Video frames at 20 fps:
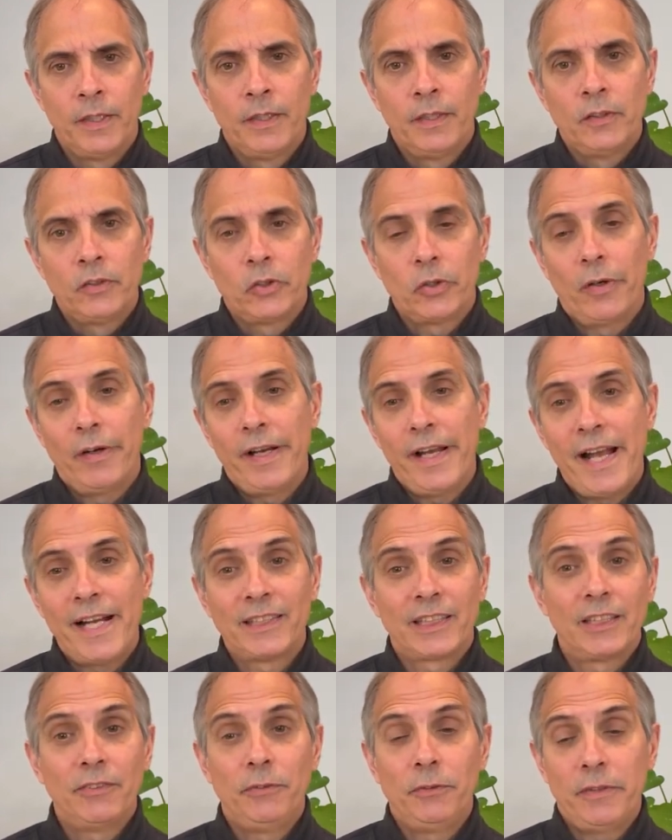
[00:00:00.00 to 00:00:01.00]
So I
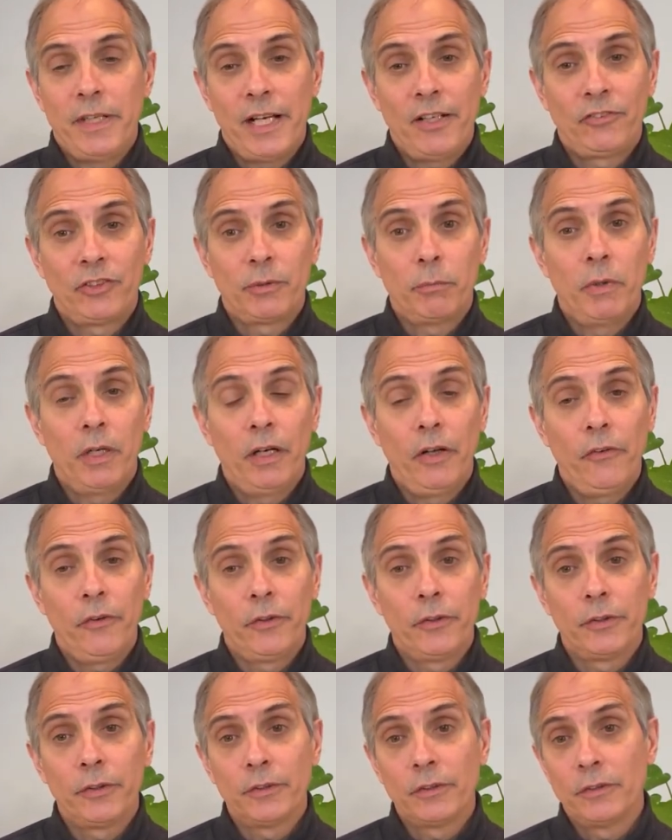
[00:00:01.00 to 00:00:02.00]
ask if you have some
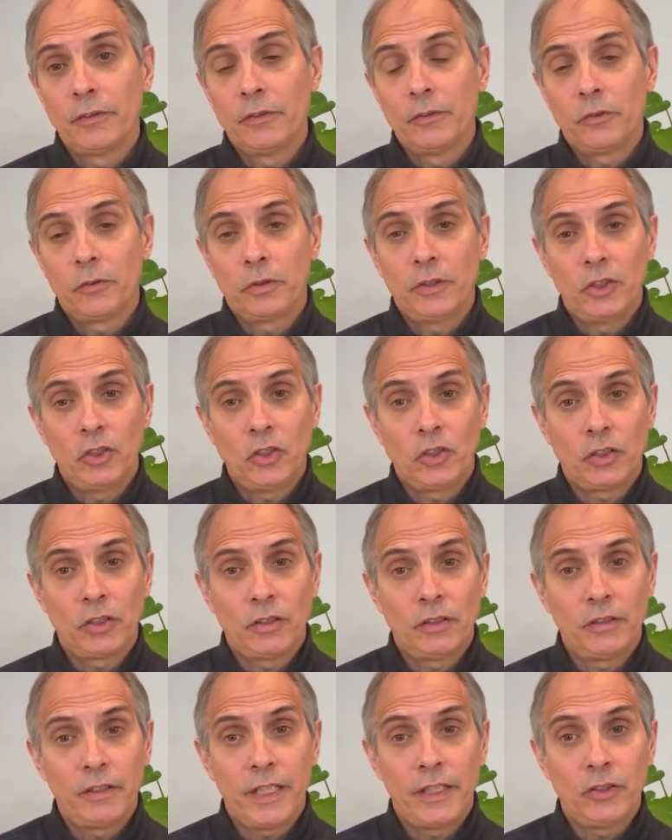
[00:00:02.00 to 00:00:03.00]
other
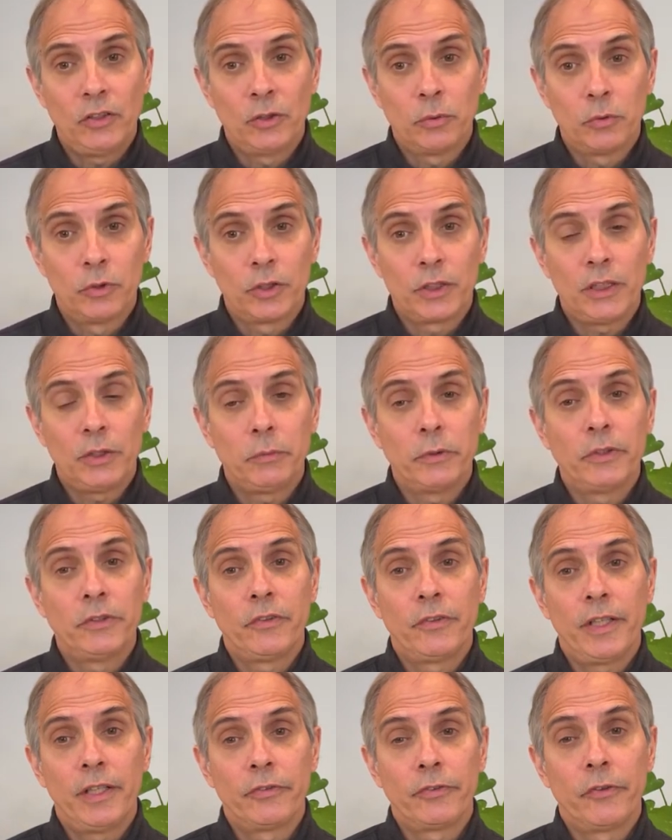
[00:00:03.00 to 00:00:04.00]
tradition that you're working with,
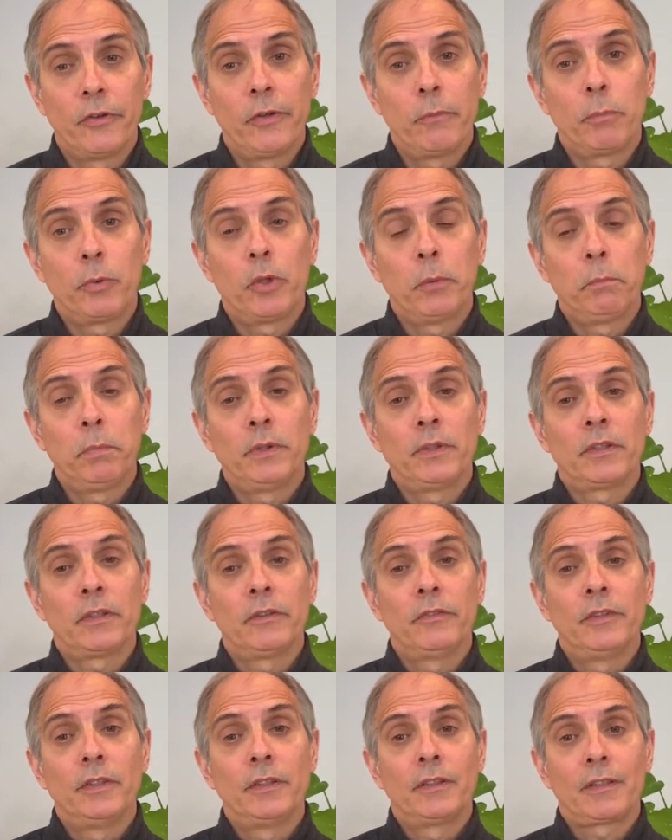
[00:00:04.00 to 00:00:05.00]
that for the purpose
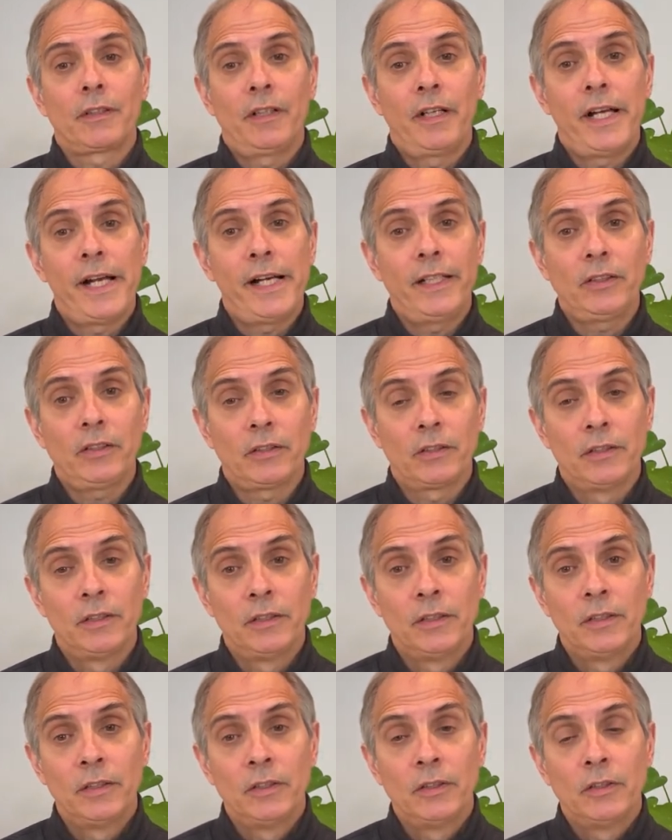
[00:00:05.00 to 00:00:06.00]
of this class,
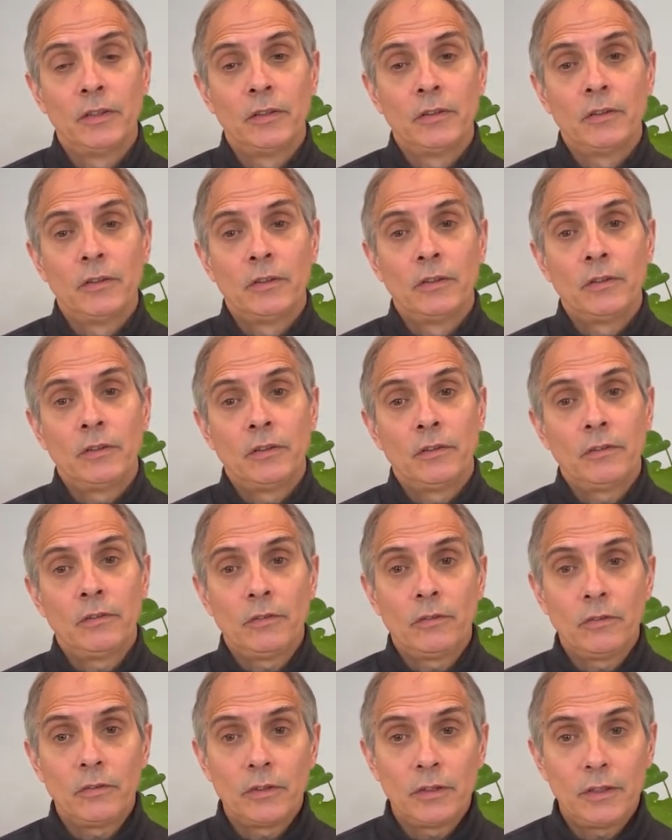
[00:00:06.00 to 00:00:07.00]

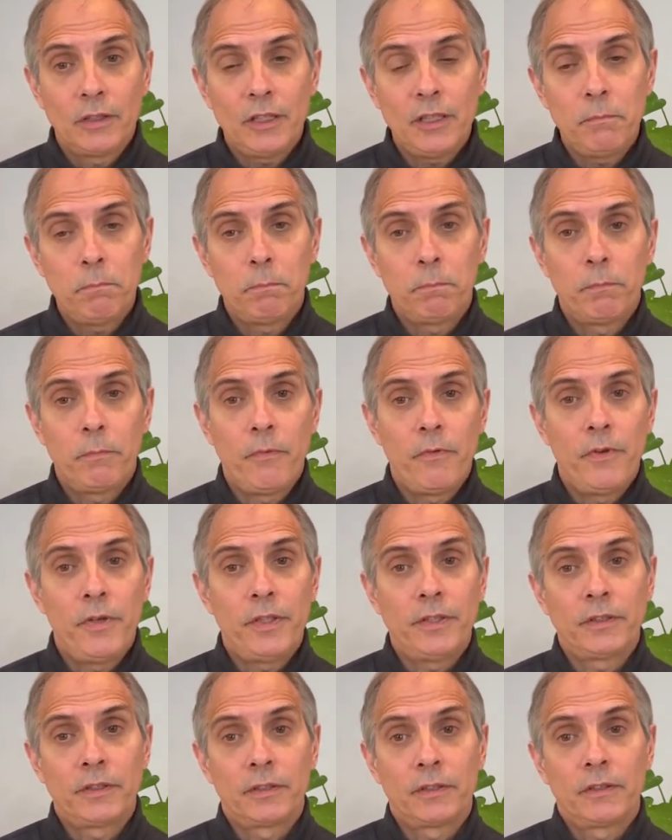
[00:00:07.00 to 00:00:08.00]
keep
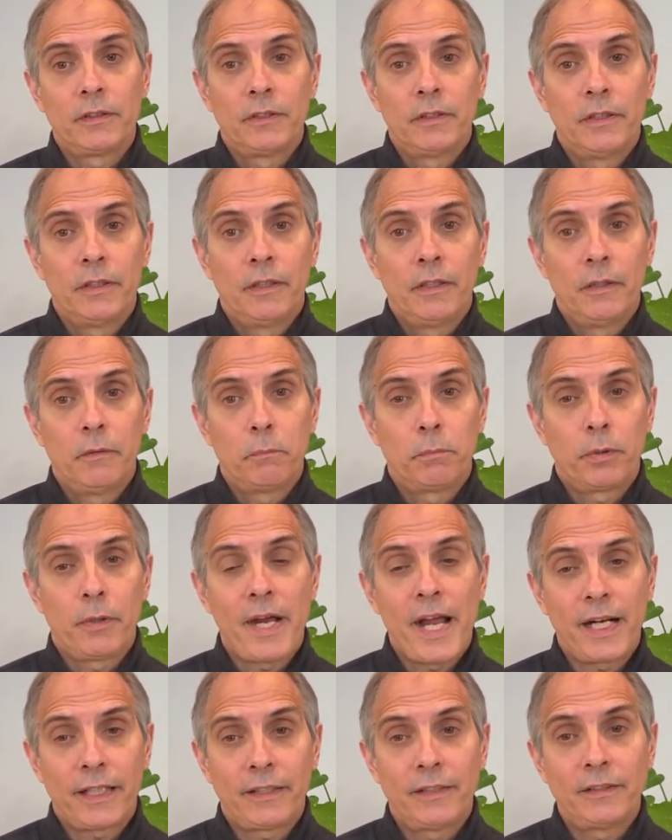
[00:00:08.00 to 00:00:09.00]
this
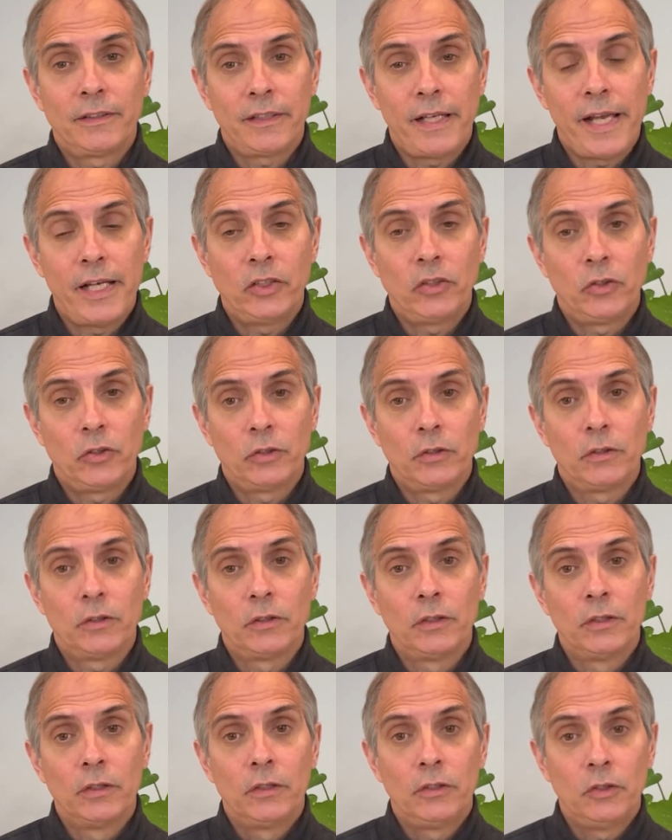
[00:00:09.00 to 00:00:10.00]
practice as
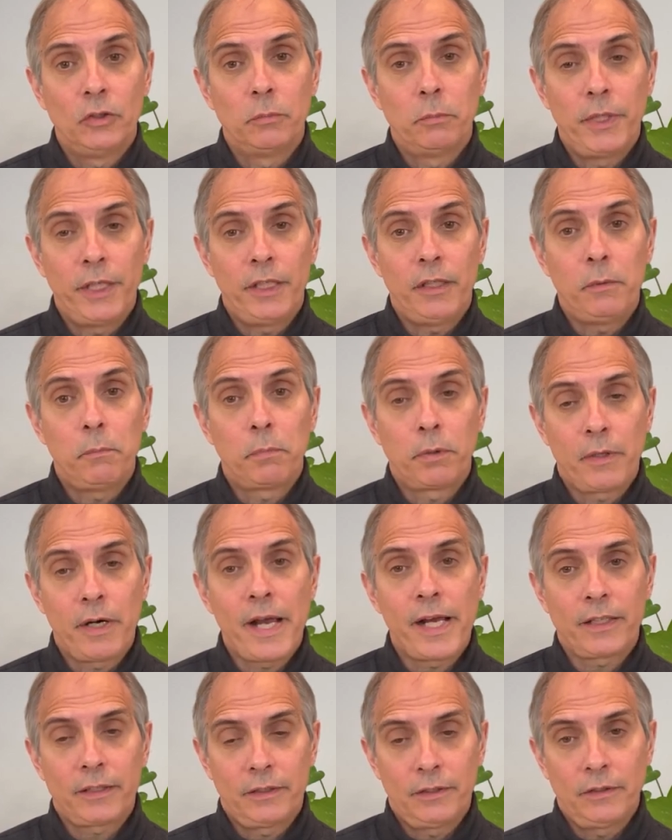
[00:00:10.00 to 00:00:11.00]
your main
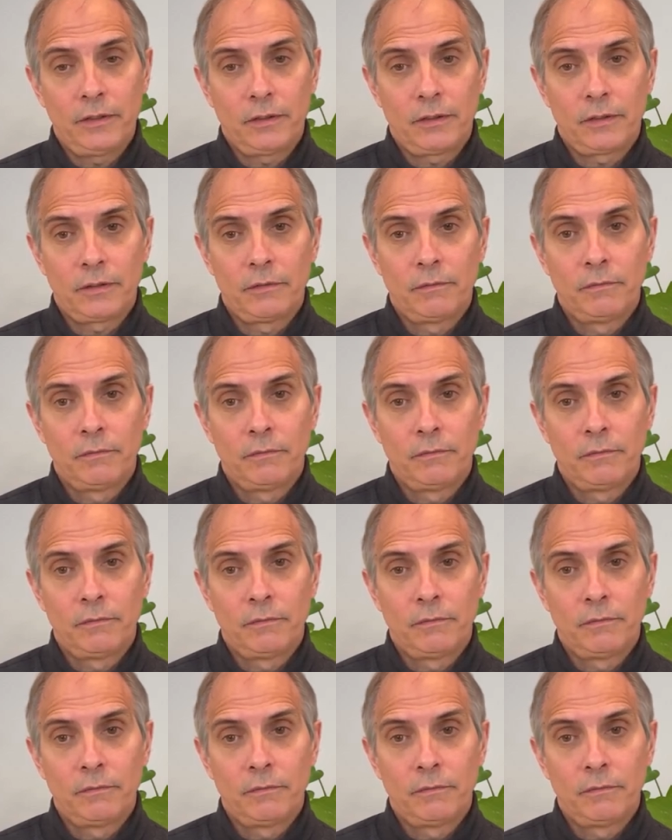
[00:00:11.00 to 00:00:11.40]
practice.